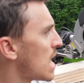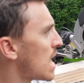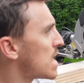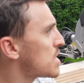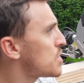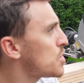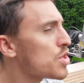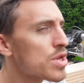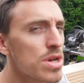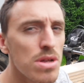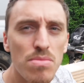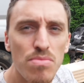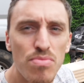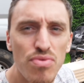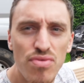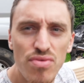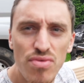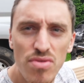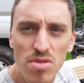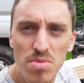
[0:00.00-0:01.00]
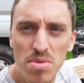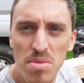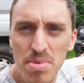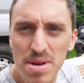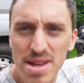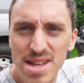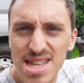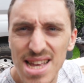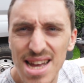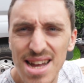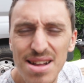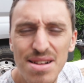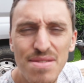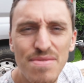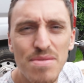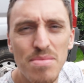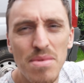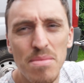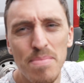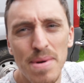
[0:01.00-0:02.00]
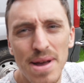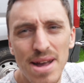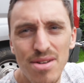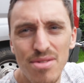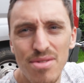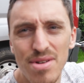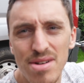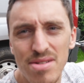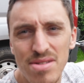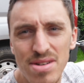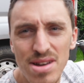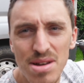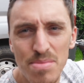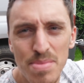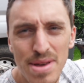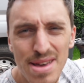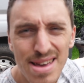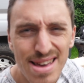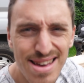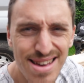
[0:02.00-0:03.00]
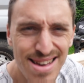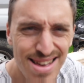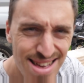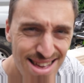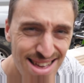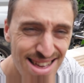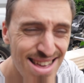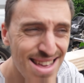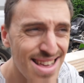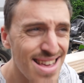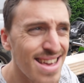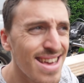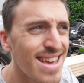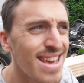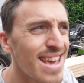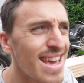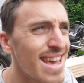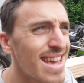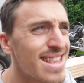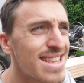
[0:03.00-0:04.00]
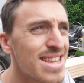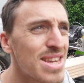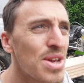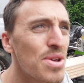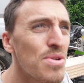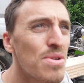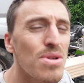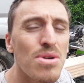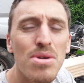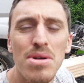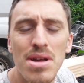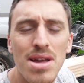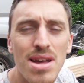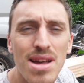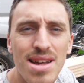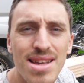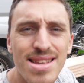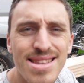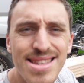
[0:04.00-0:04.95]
As you can probably tell from the background up here, it's no longer